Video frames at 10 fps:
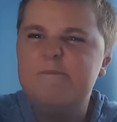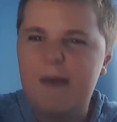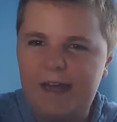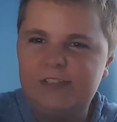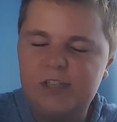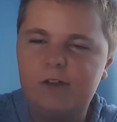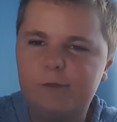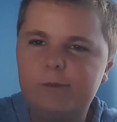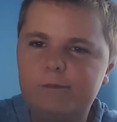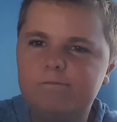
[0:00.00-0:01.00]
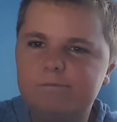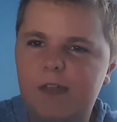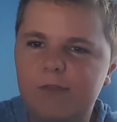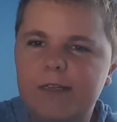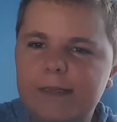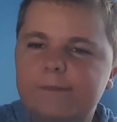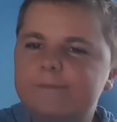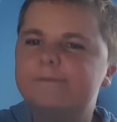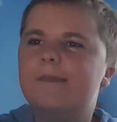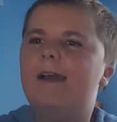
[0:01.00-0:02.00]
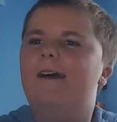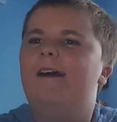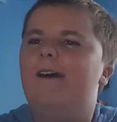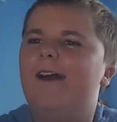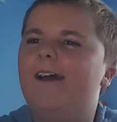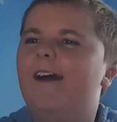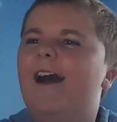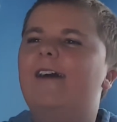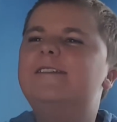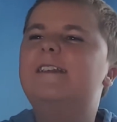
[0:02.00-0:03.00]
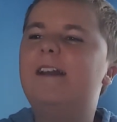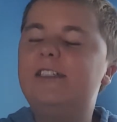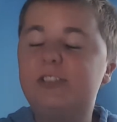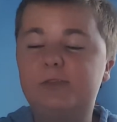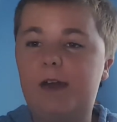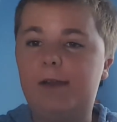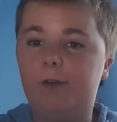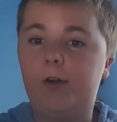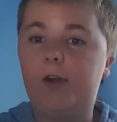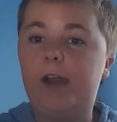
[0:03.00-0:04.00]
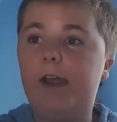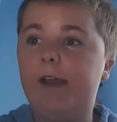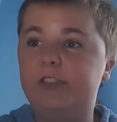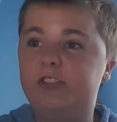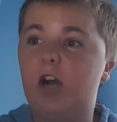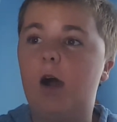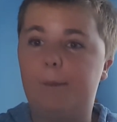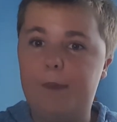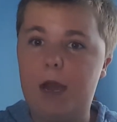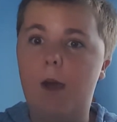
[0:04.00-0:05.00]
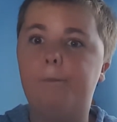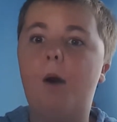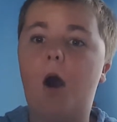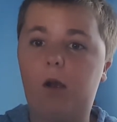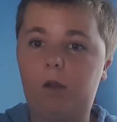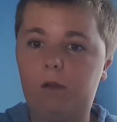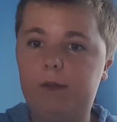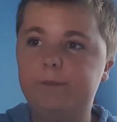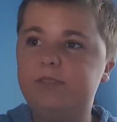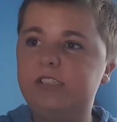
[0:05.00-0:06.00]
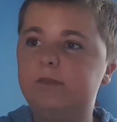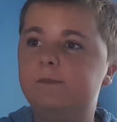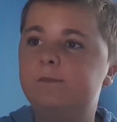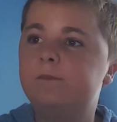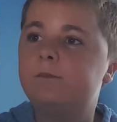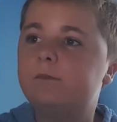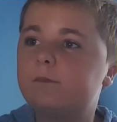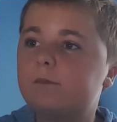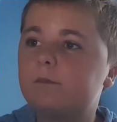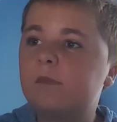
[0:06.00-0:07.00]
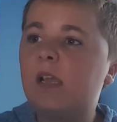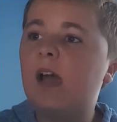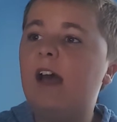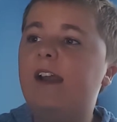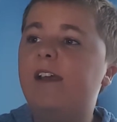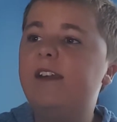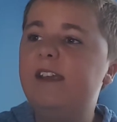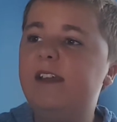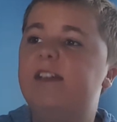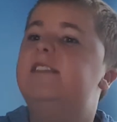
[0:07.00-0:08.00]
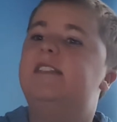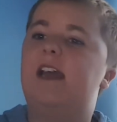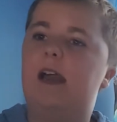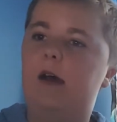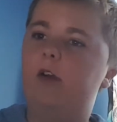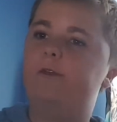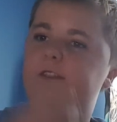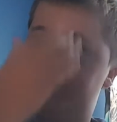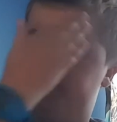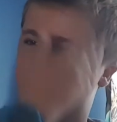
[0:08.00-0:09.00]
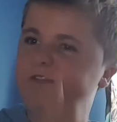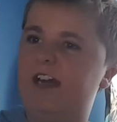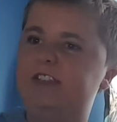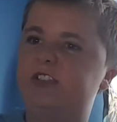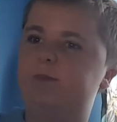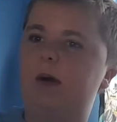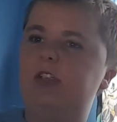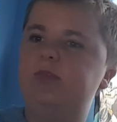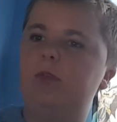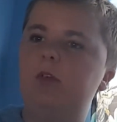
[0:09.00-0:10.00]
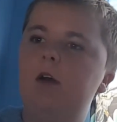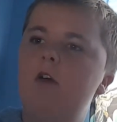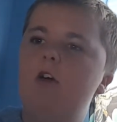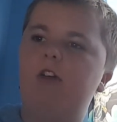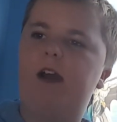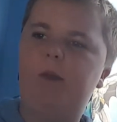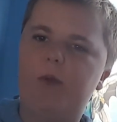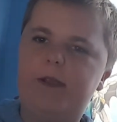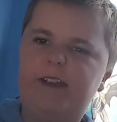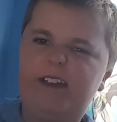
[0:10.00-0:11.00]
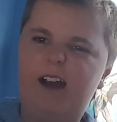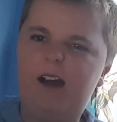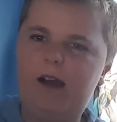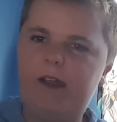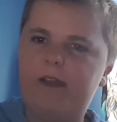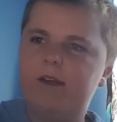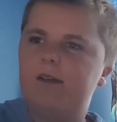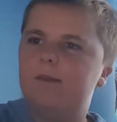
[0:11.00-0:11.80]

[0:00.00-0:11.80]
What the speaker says: Bad stuff, definitely. Alright, I was the last survivor in a zombie apocalypse. And I needed to get out of town as fast as possible, or I would die.